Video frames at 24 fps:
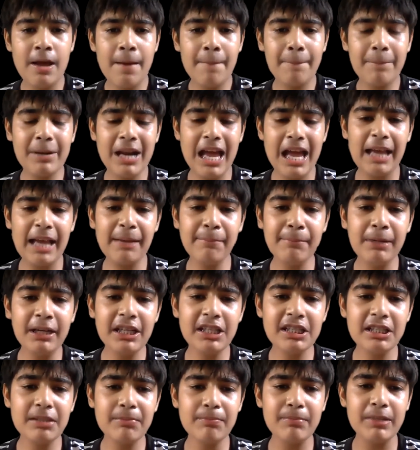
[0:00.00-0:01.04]

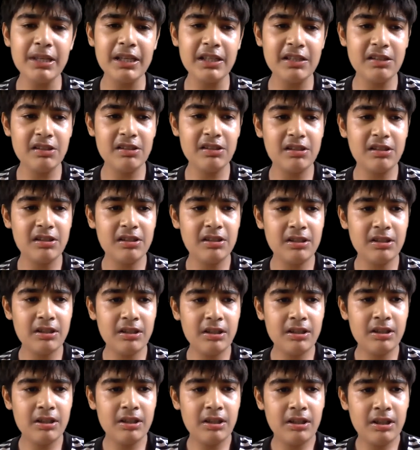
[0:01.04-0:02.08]
Pragmatism means
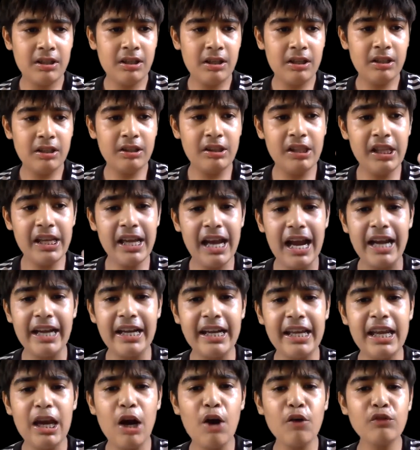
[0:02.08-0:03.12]
the
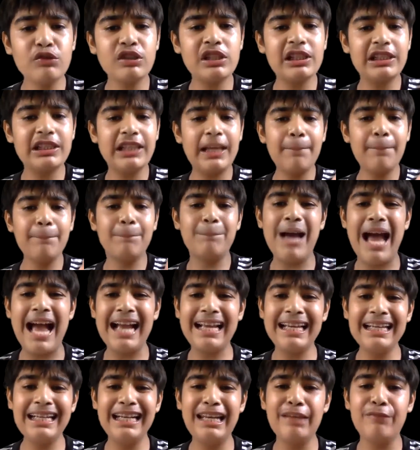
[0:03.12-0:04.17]
idea of sitting
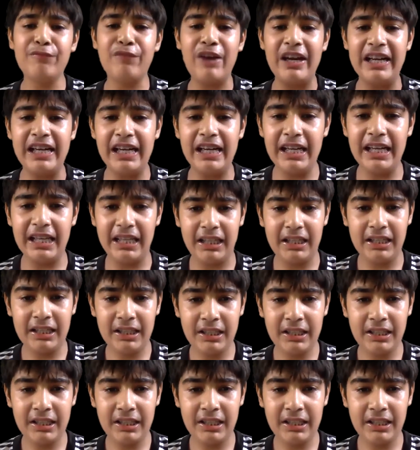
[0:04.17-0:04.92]
back and defending.